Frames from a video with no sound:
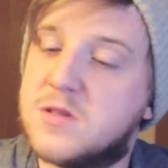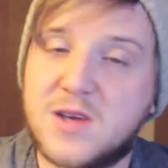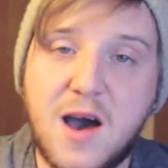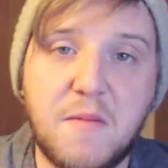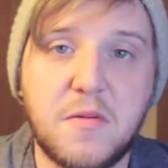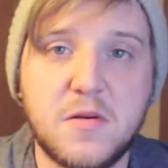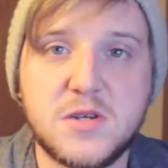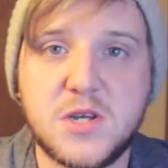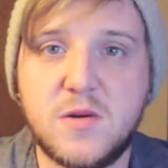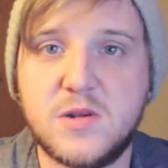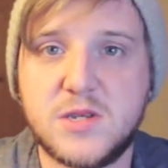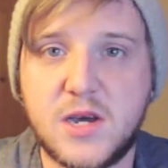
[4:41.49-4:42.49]
it's copper,
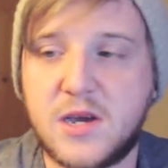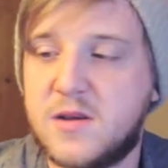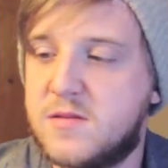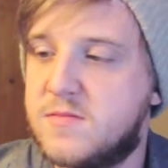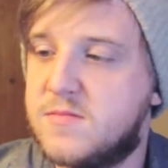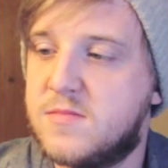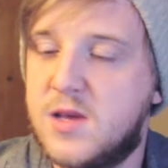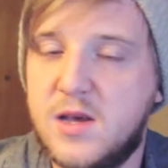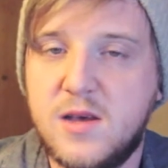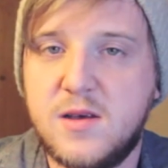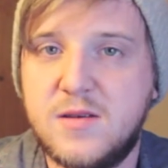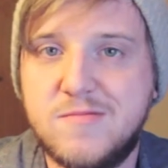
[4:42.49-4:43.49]
so it's like
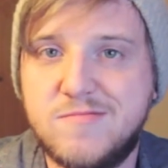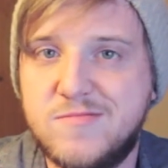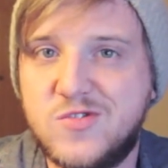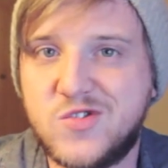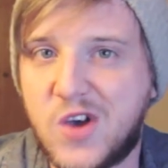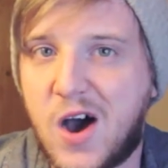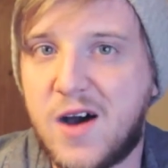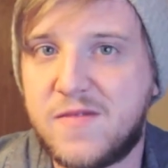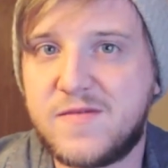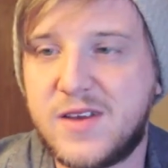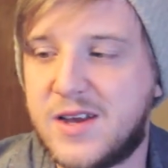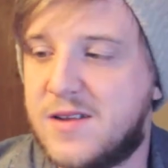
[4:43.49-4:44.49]

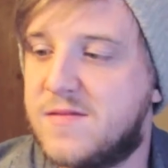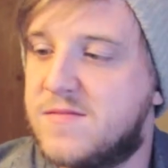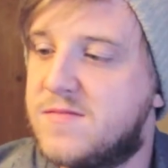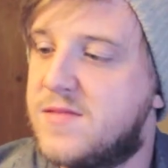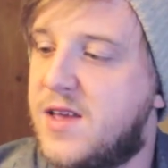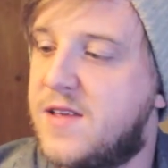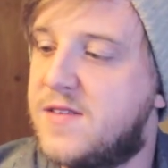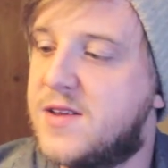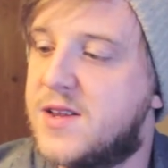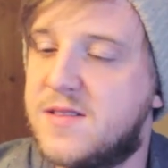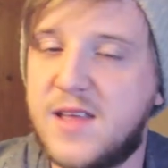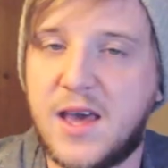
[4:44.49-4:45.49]
soft and
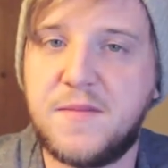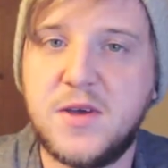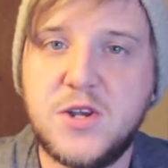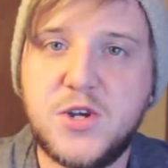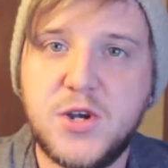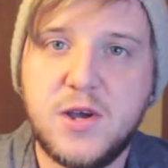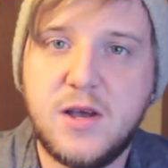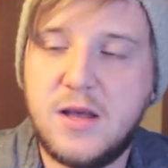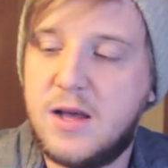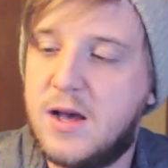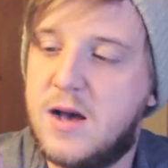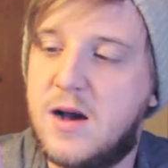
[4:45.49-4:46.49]
easy to damage.
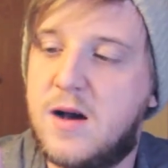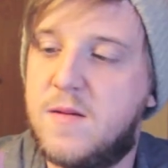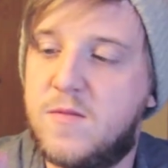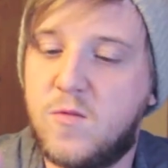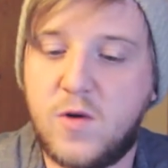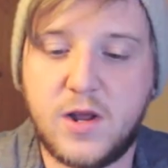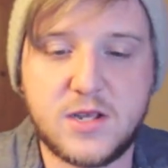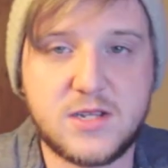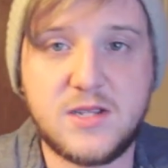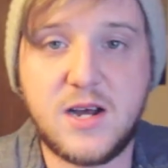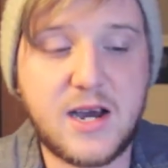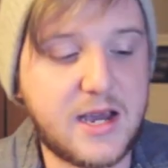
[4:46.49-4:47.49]
What
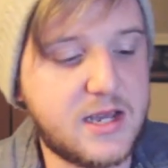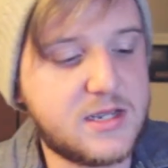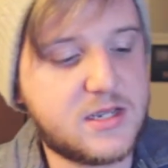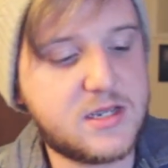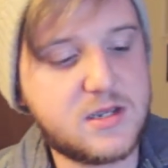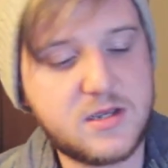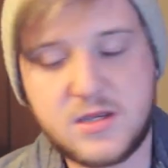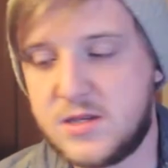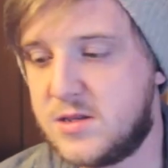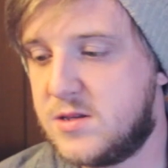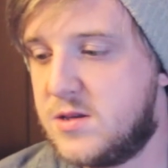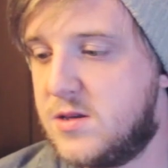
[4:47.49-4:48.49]
is nice,
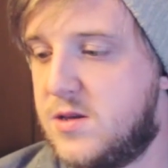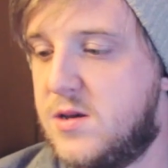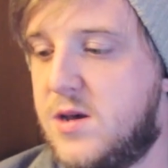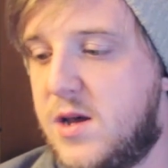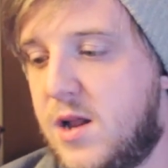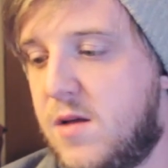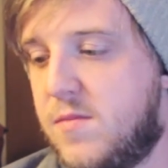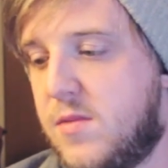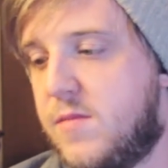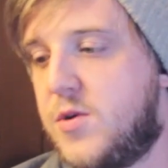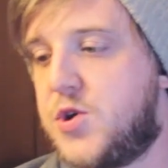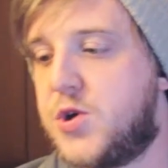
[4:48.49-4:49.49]
and
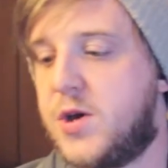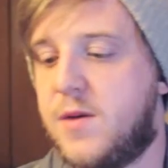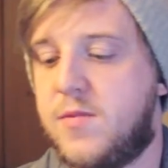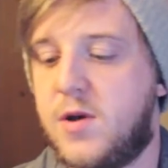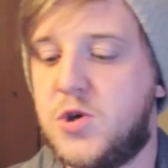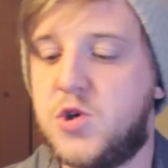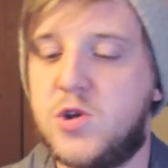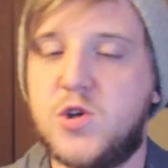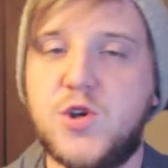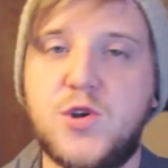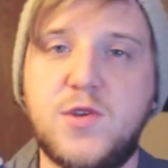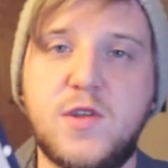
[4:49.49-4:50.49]
let me show you. I probably should
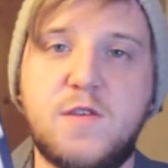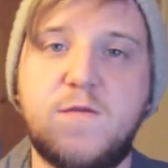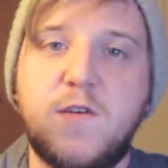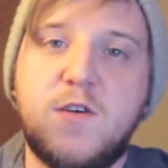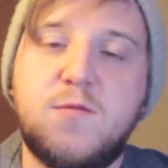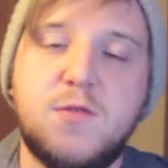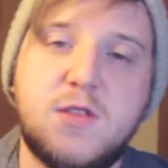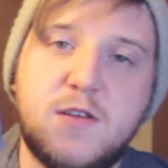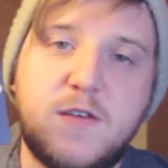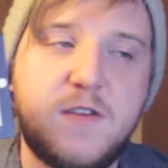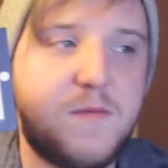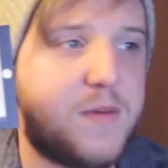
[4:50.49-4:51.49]
have shown you this first, but
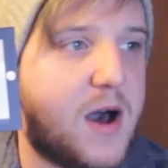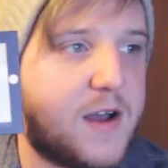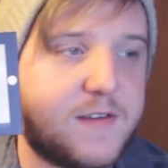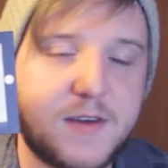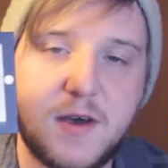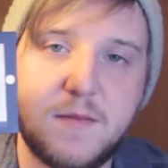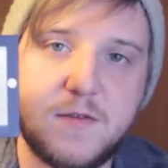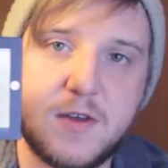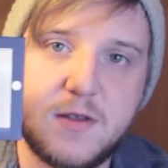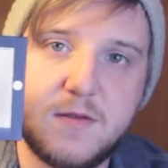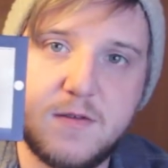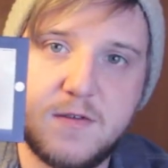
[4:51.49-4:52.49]
this is the box it comes
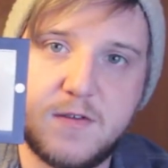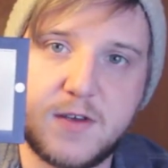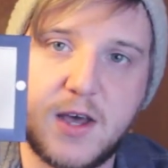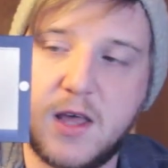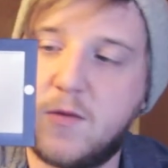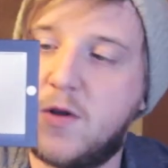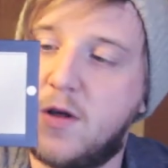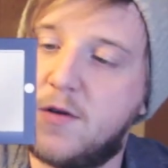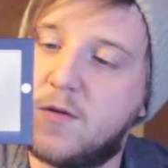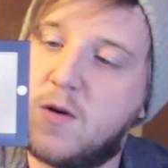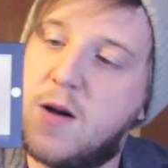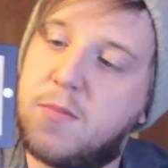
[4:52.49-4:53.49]
in. Sigelei
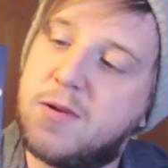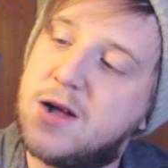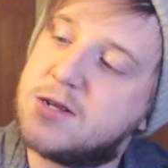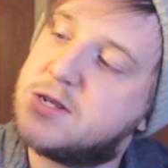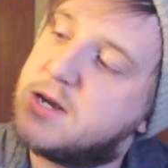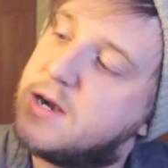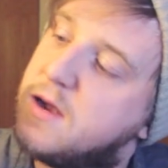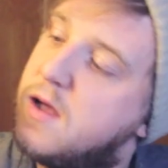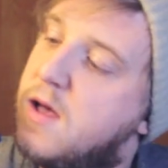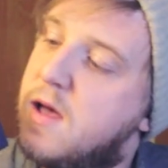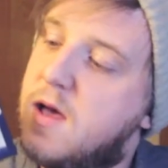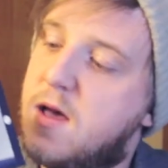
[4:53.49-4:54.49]
100 watt box here.
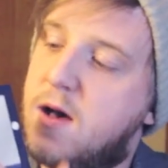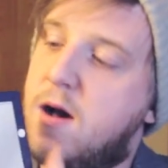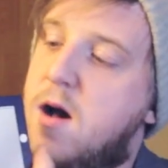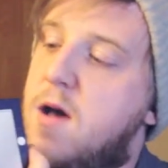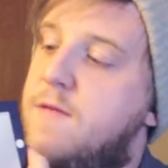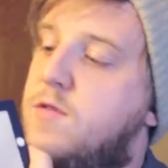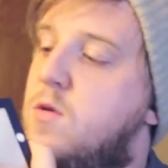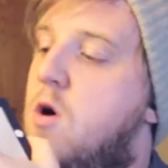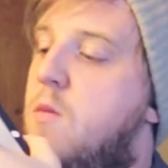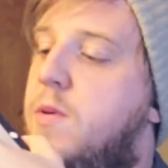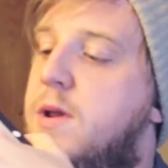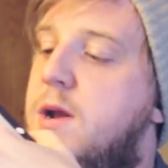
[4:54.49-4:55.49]
If
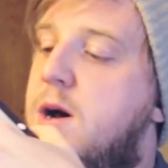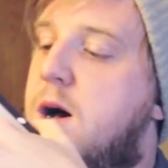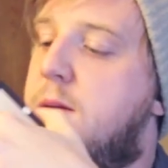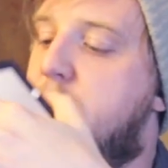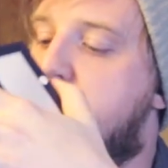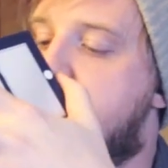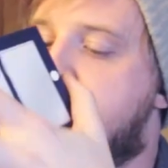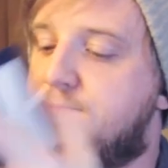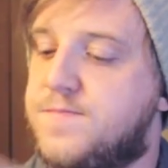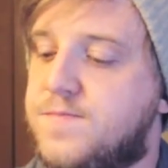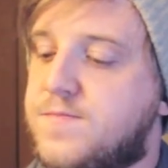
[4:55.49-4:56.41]
you open it up,